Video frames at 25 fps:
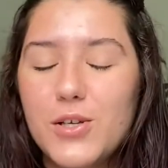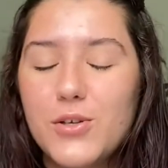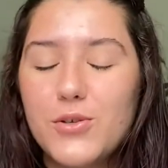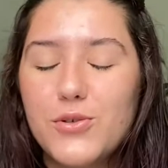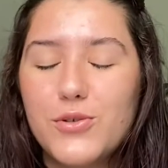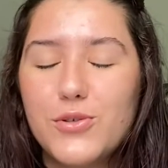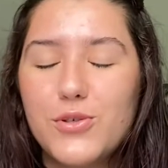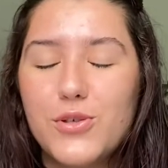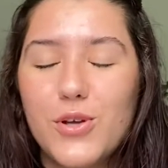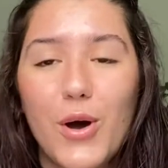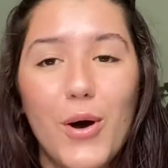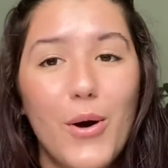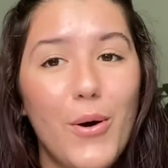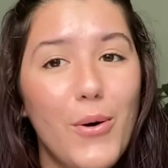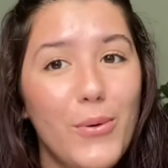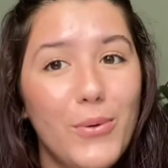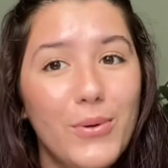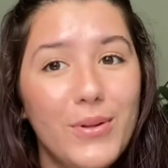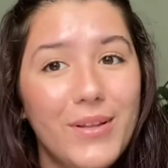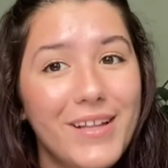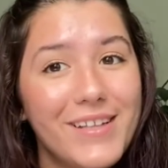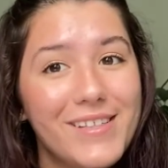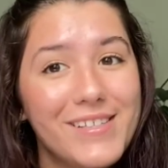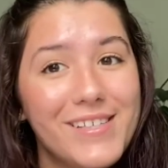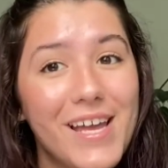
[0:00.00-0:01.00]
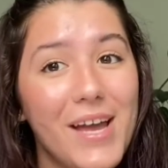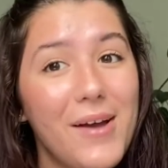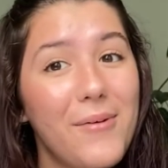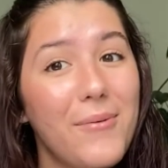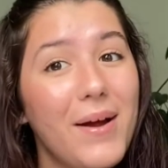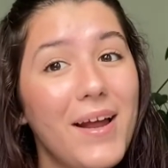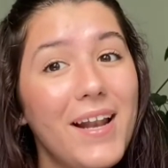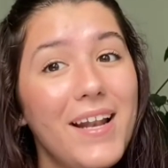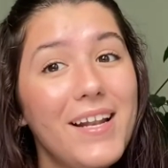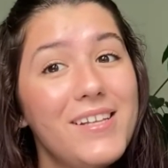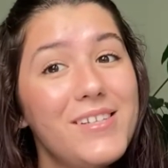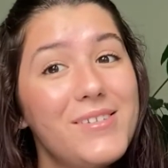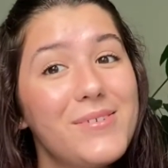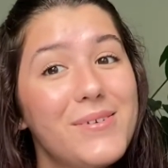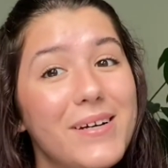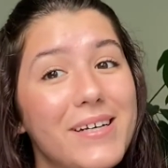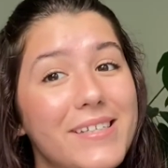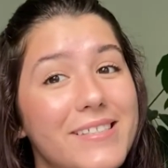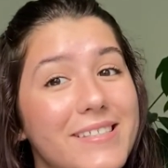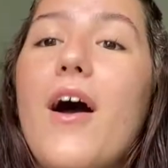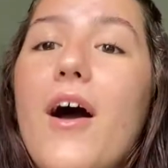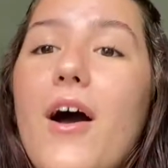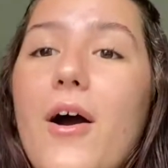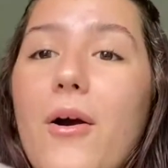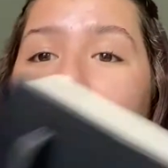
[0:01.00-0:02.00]
So let's get right into
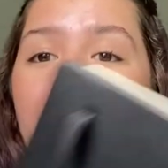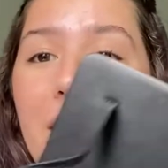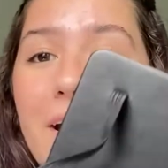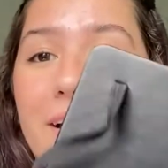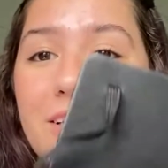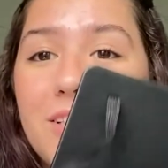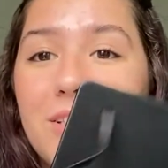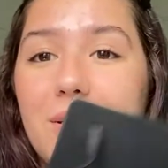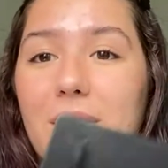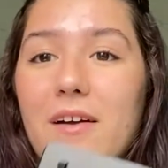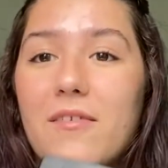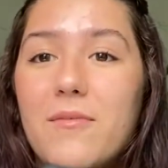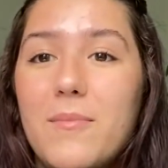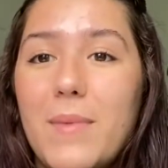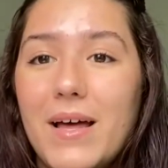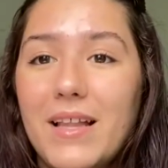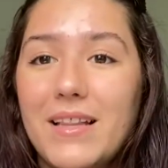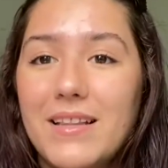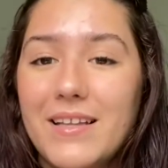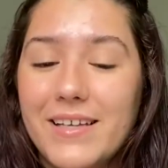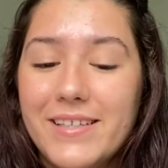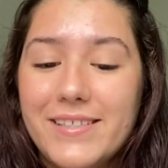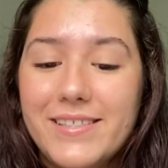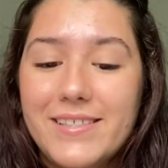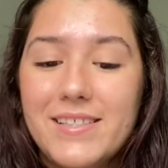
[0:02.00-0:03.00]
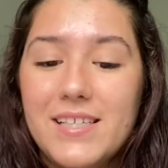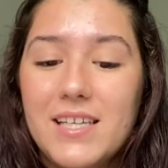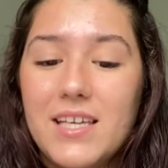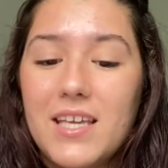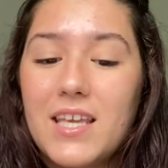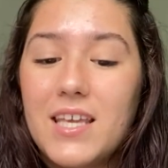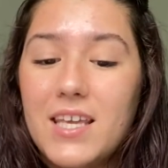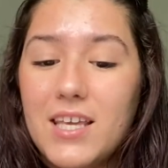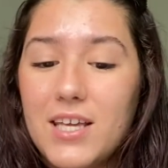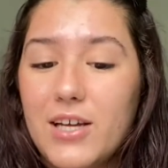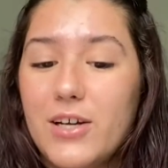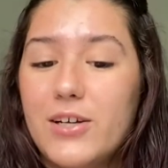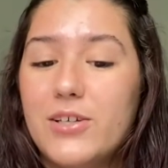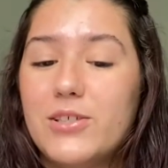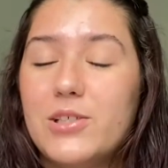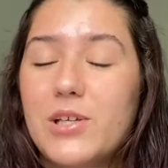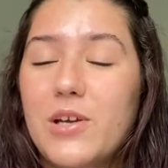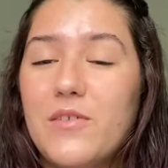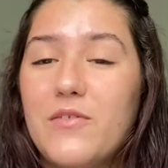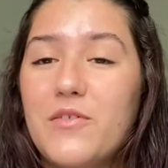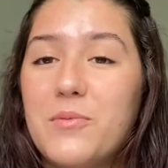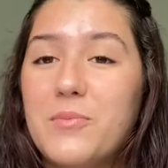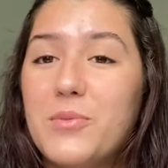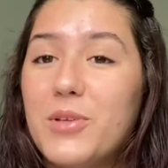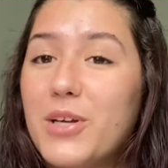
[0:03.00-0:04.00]
it. Okay, so I have my list here. So
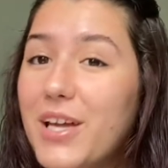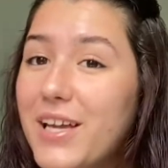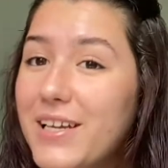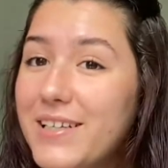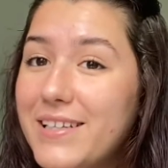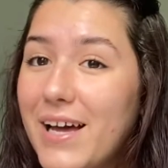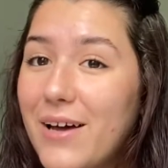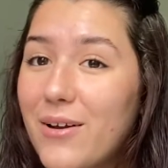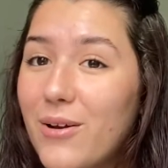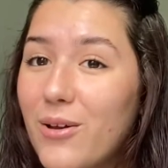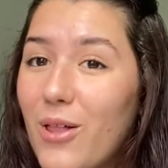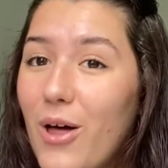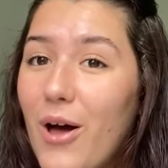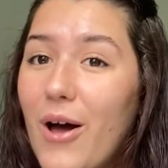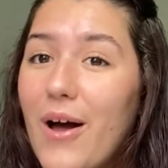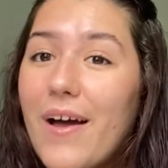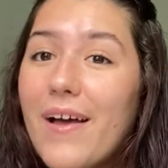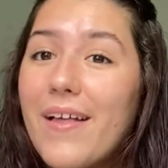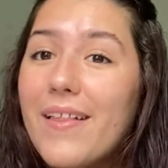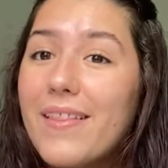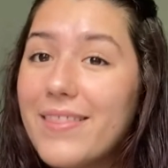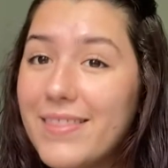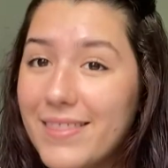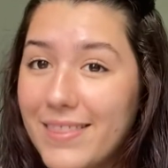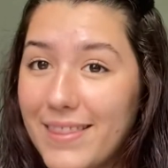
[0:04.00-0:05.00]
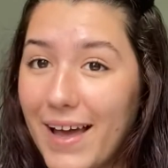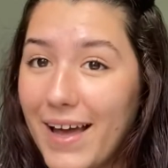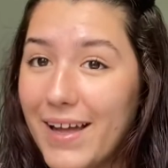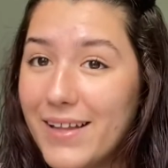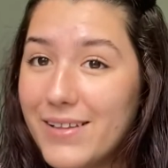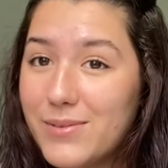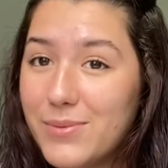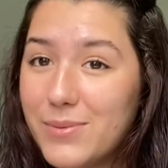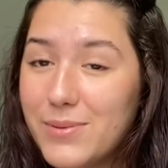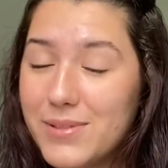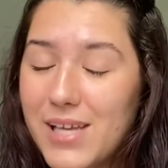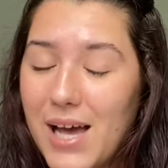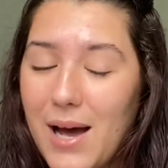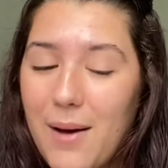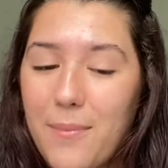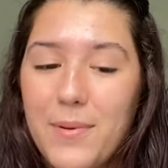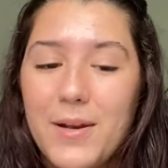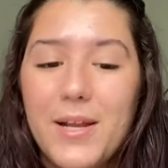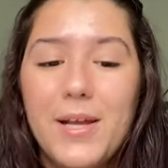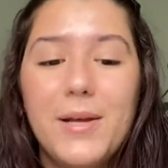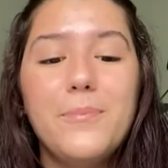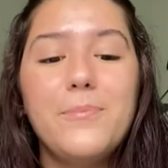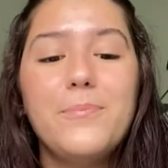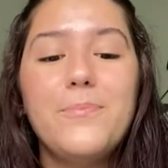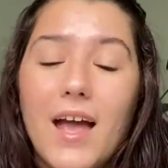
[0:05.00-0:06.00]
if I'm looking down a lot, that's what's
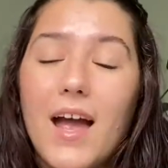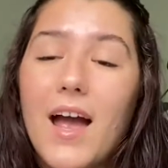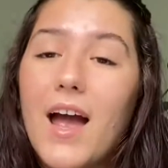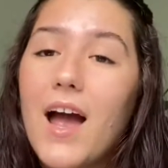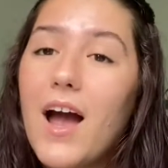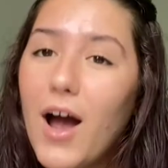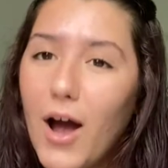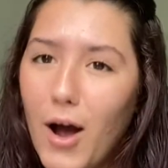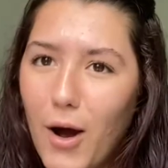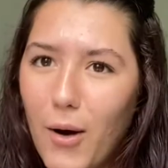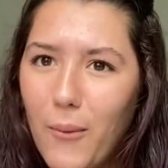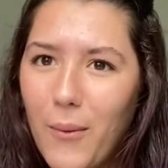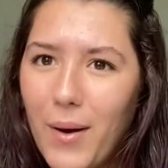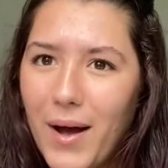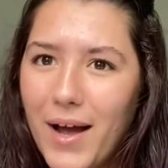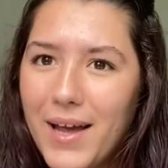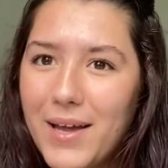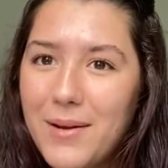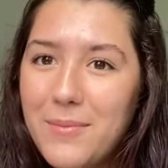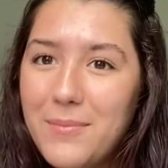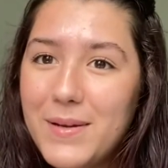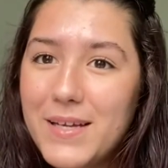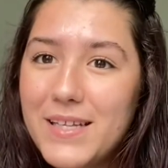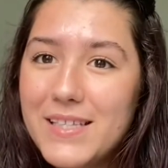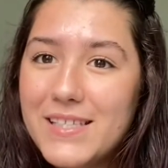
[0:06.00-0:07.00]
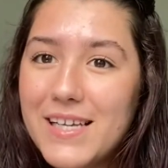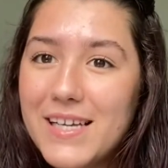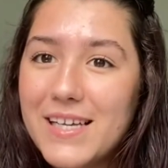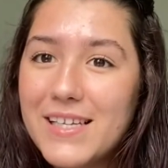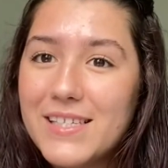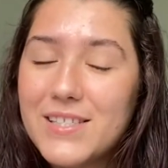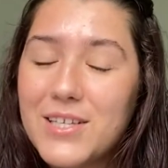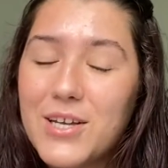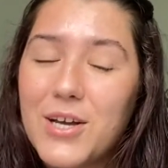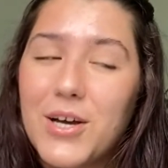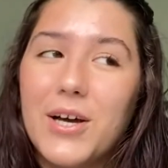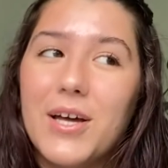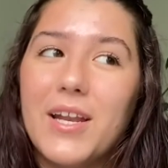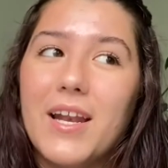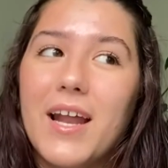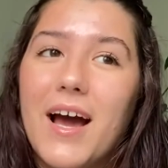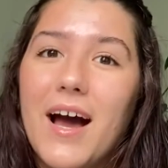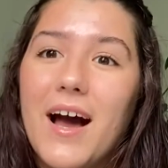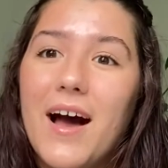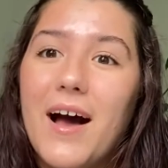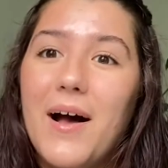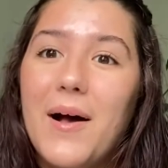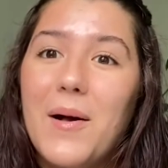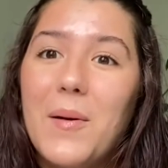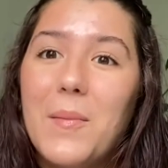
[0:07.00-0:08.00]
happening. Hawaiian pizza is good.
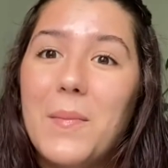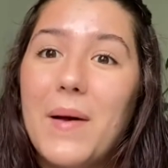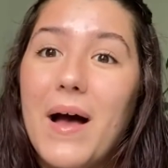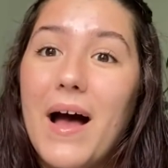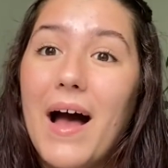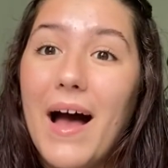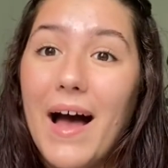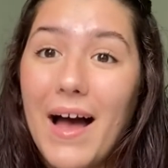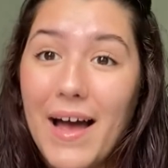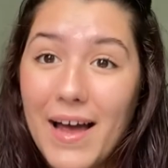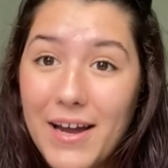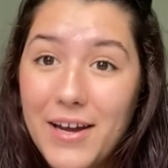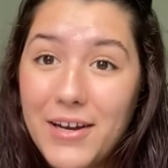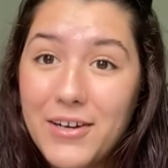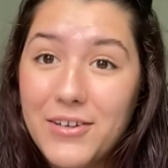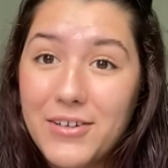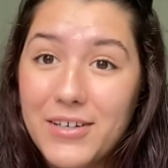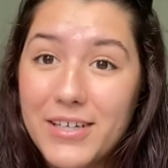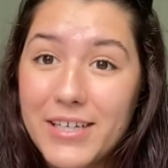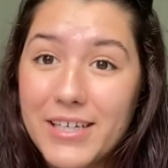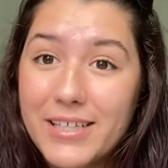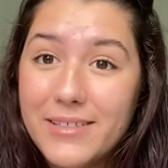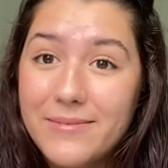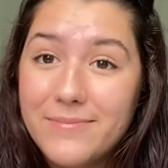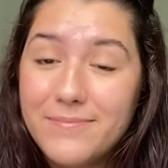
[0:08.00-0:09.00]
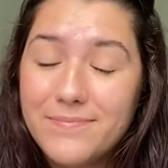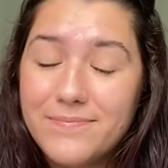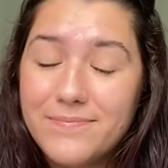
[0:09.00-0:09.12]
I agree.